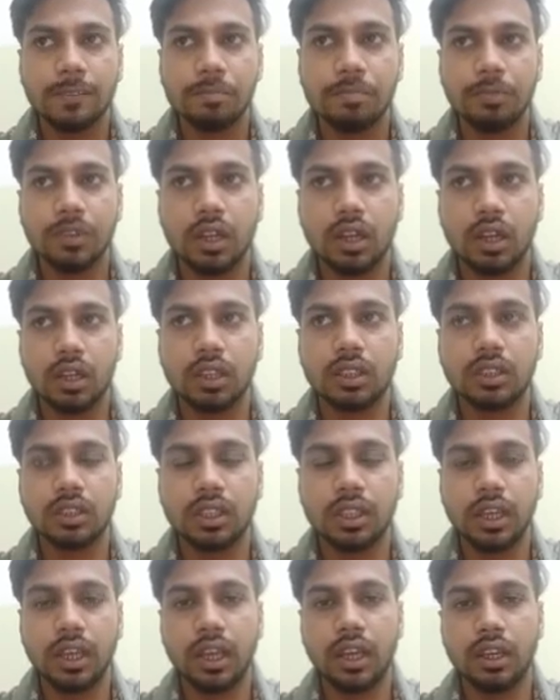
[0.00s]

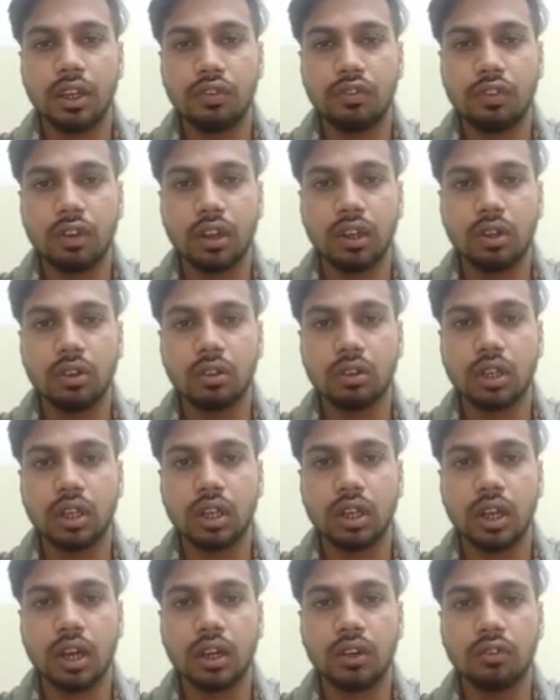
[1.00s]
any file,
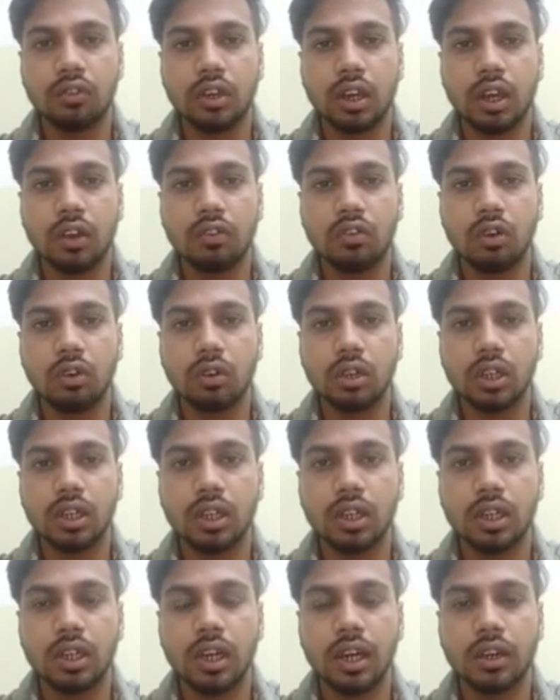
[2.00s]
okay, and we have
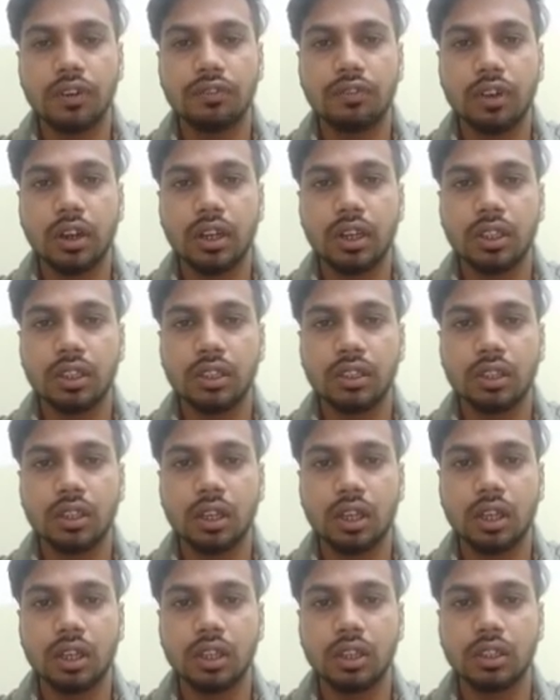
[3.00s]
located that file in
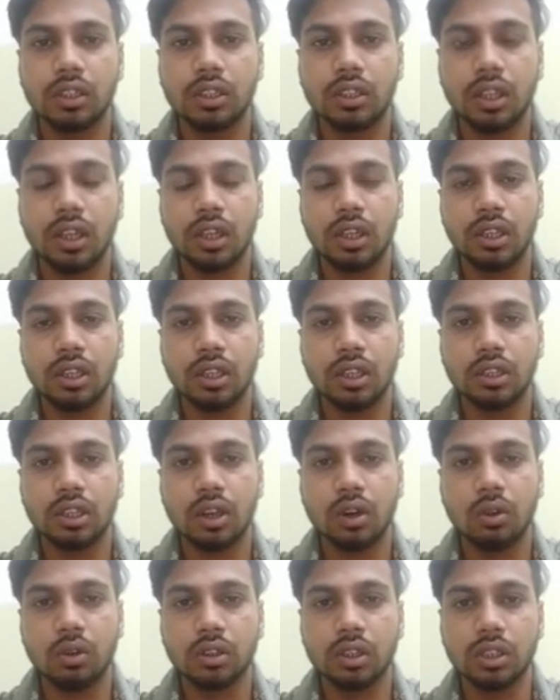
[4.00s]
any other
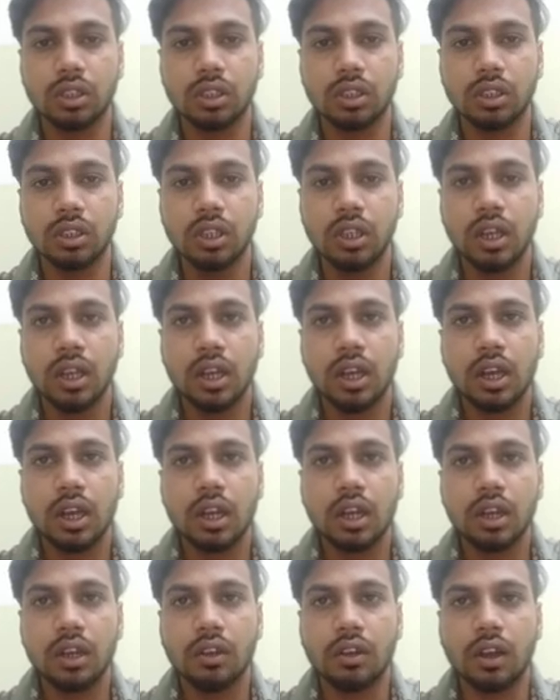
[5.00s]
location,
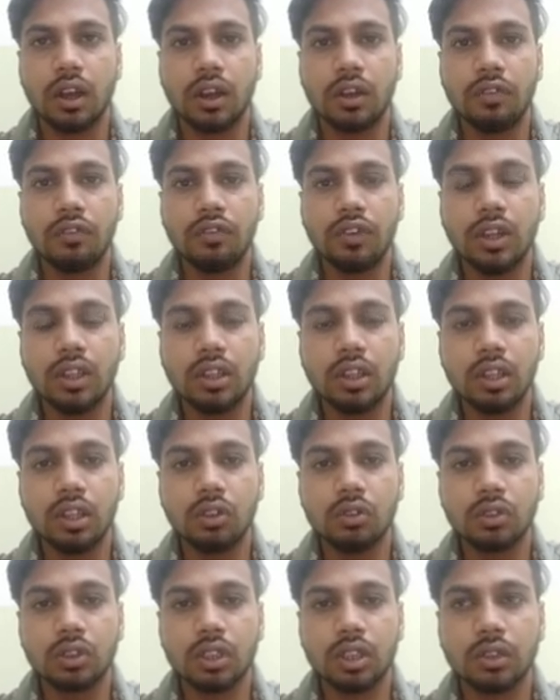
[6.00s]
and when the
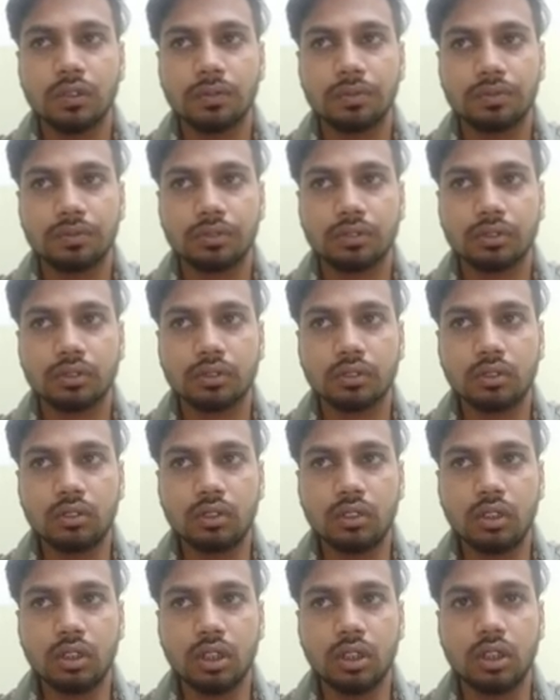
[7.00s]
user
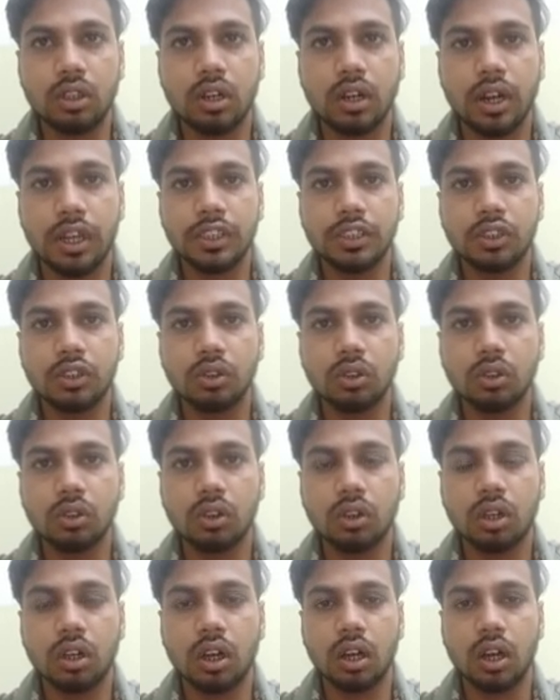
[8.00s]
tries
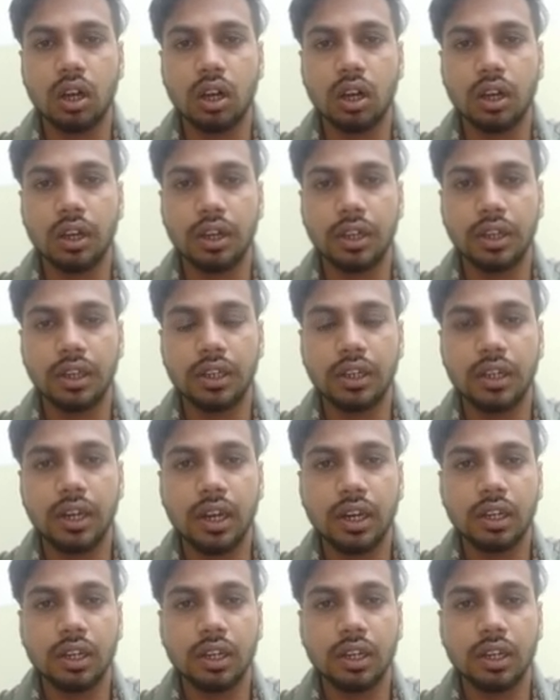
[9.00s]
to read that